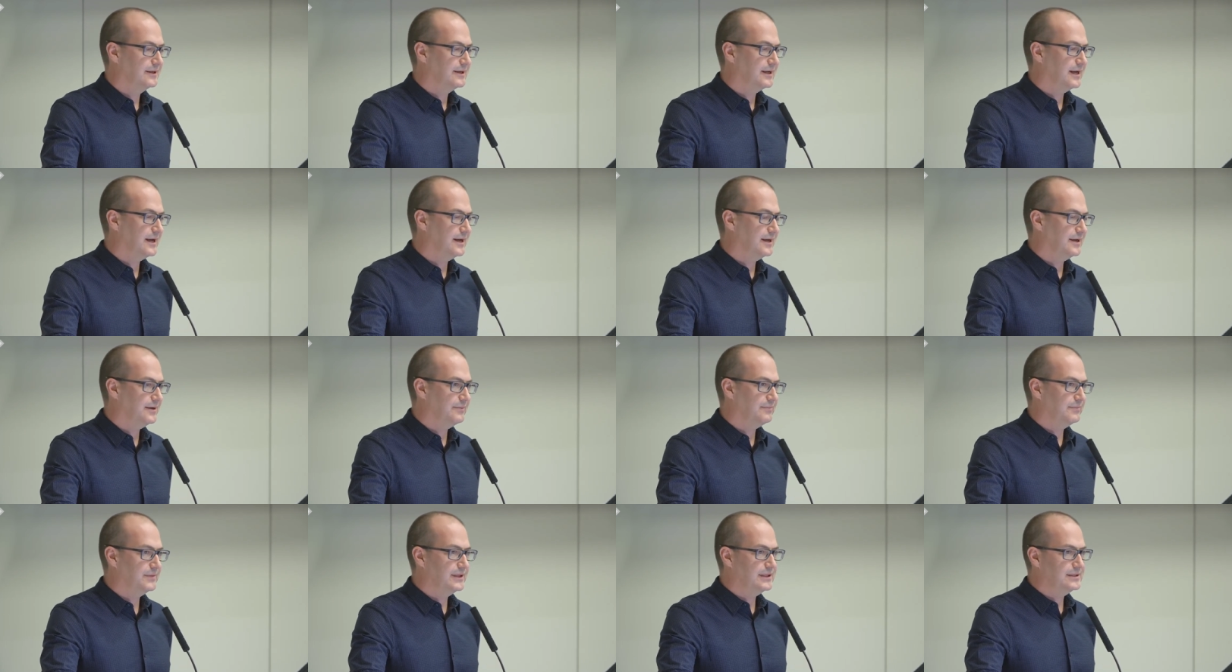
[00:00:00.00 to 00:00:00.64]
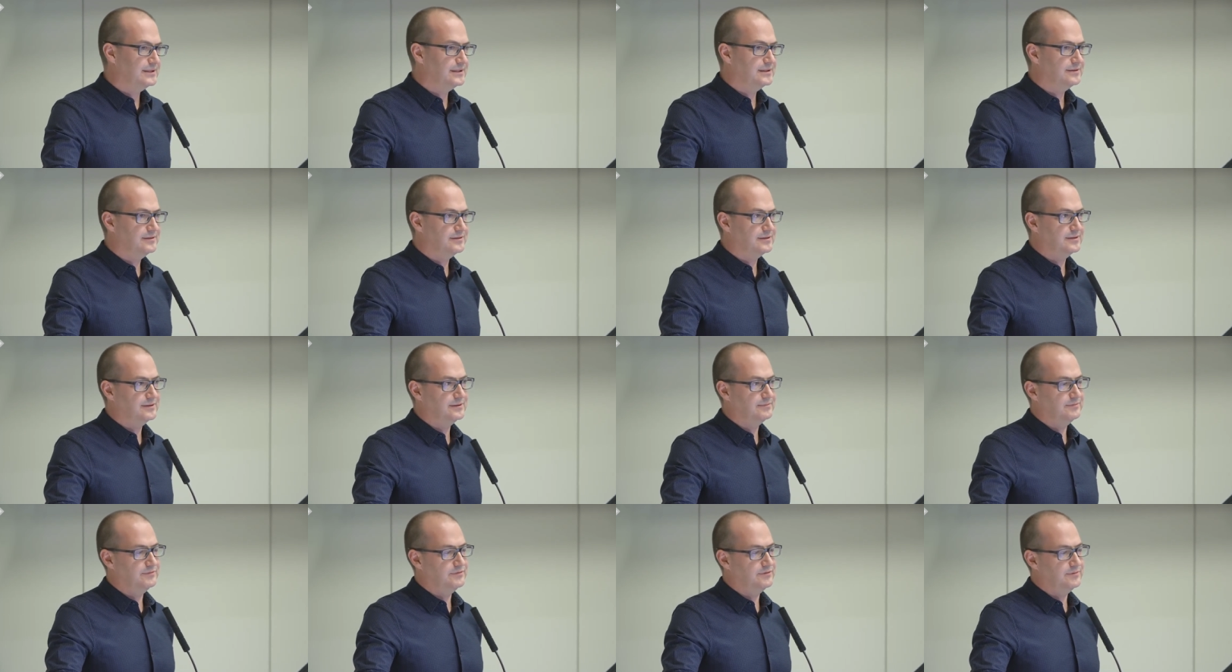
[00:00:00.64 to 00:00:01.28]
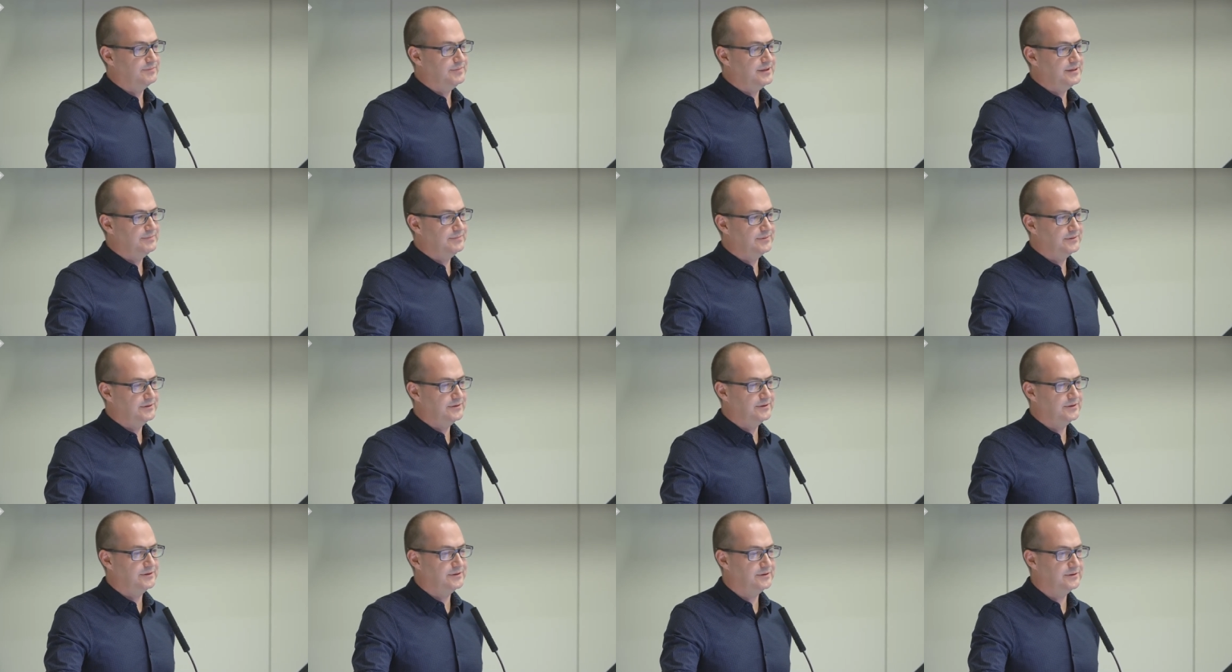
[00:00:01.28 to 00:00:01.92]
Um, this is for
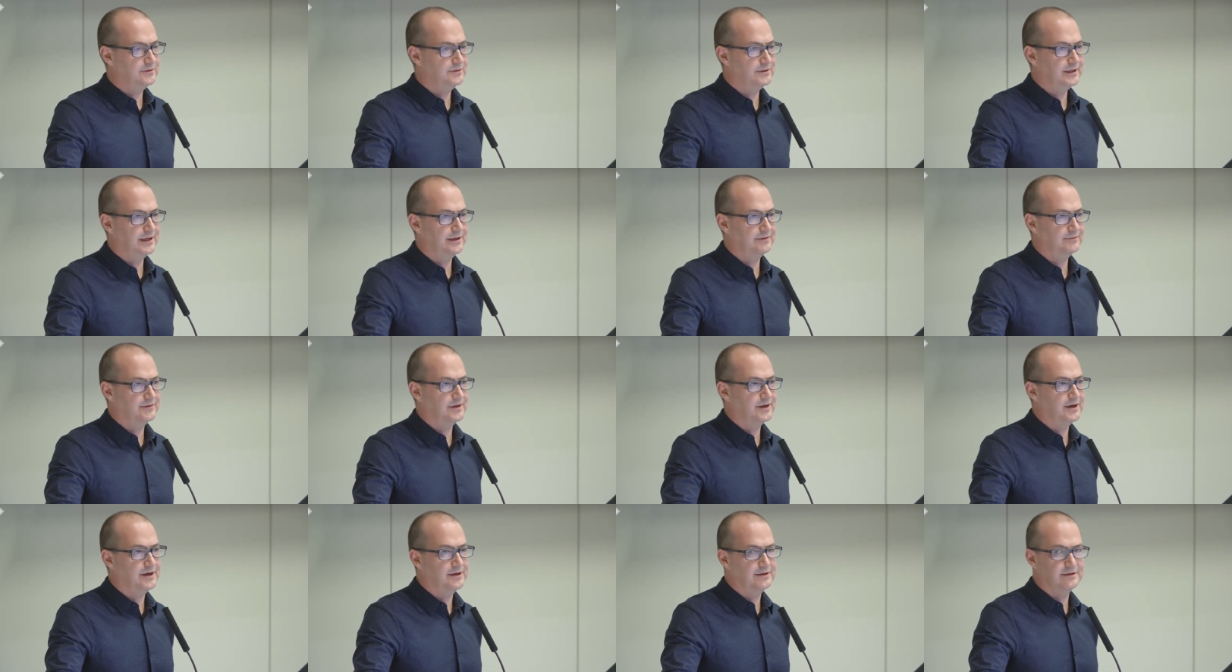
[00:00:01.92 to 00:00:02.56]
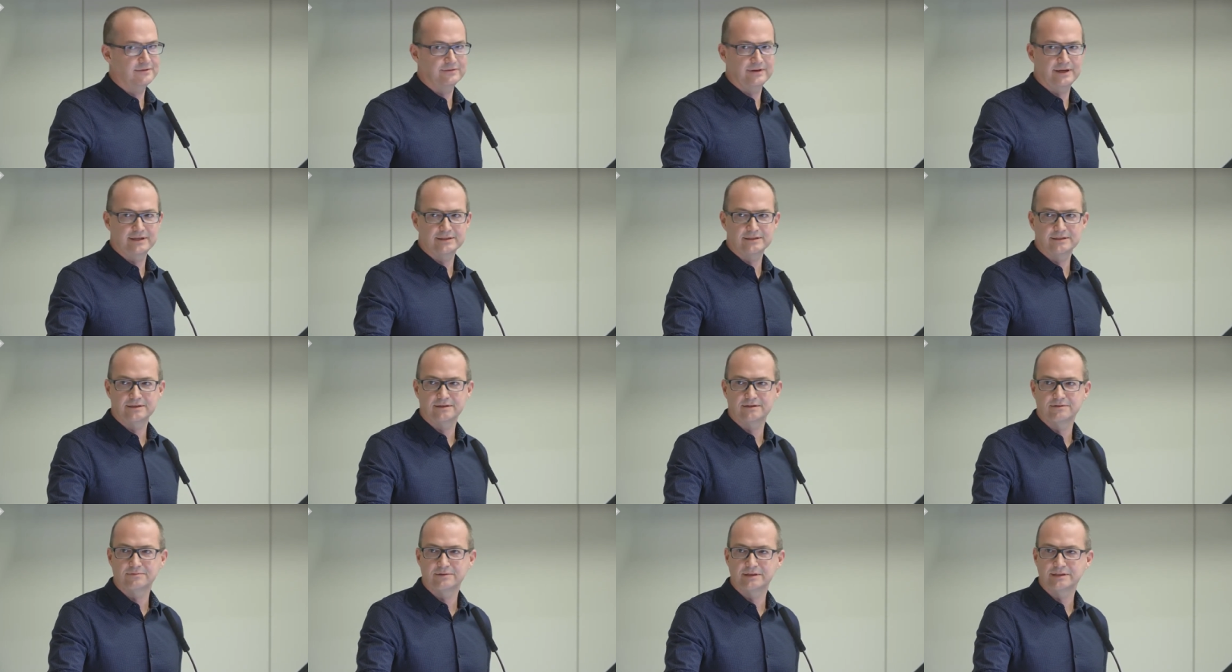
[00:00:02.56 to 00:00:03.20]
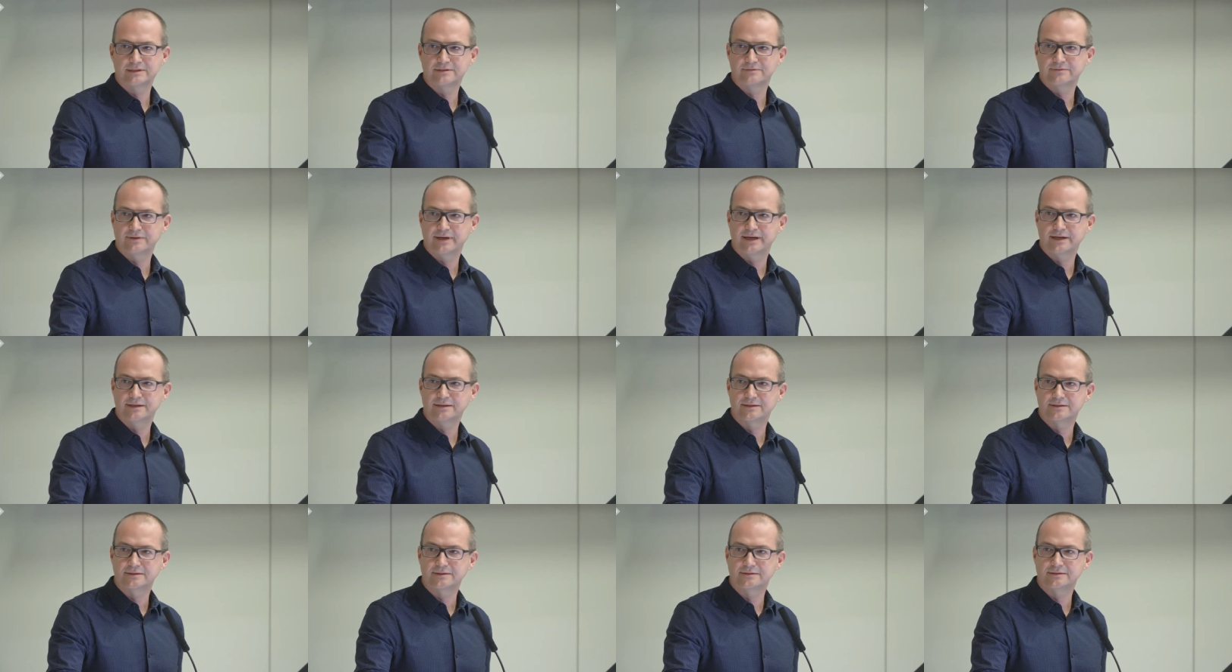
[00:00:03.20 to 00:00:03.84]
people who have cardiovascular risk
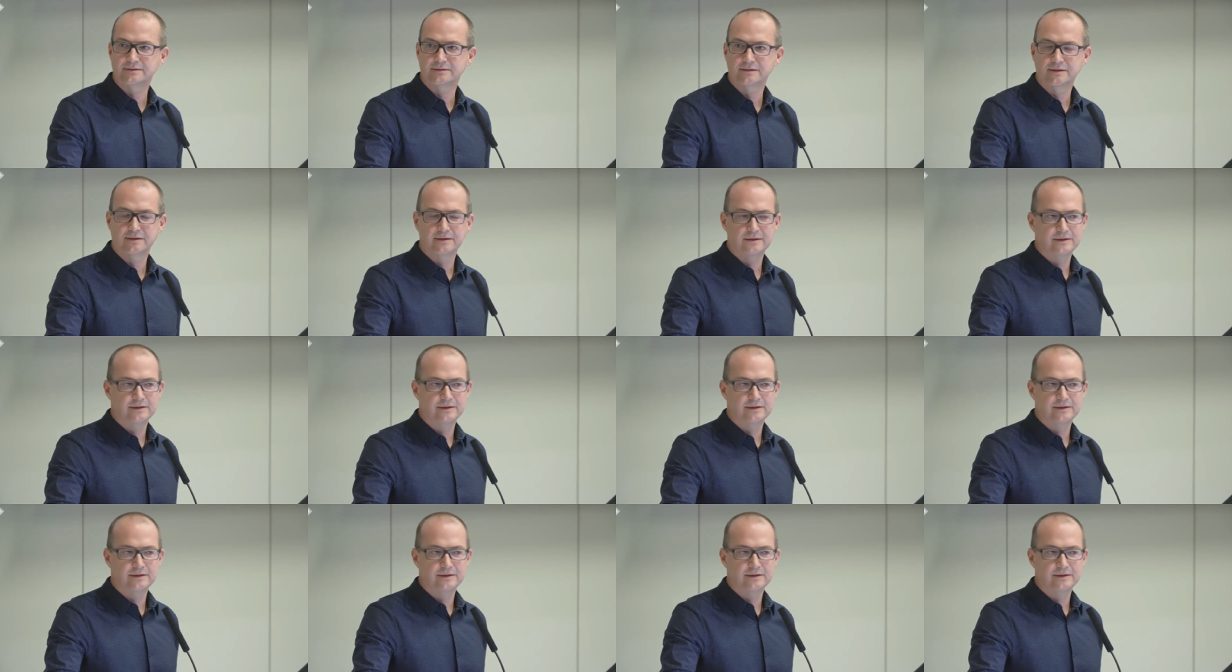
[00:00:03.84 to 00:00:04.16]
factors.